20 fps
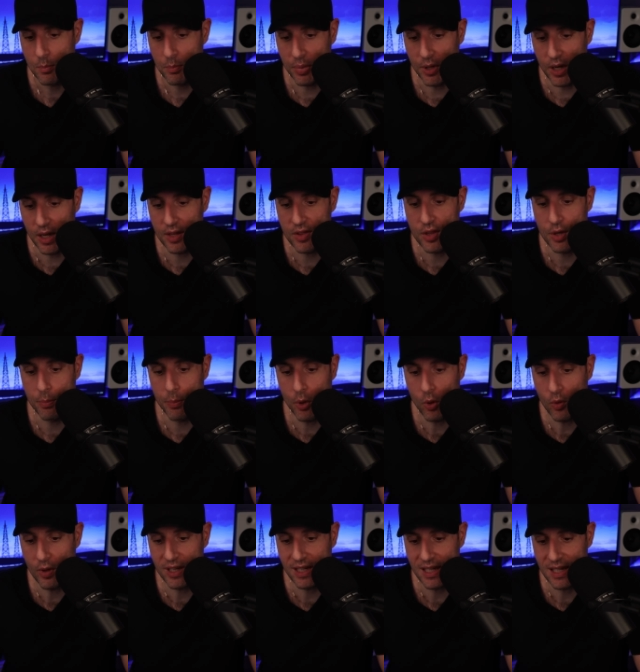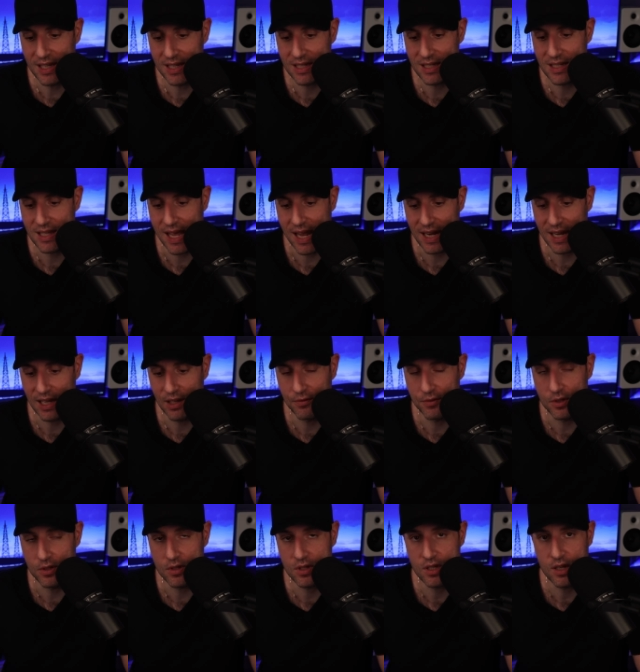But the point is that
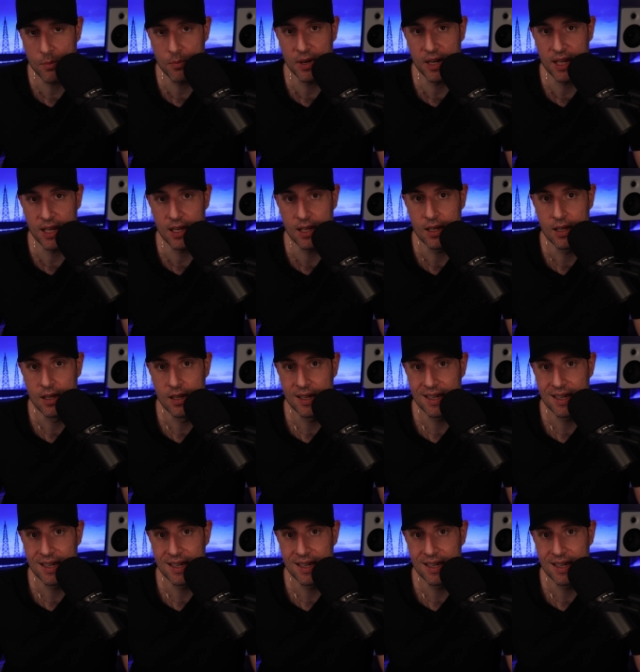if you're somebody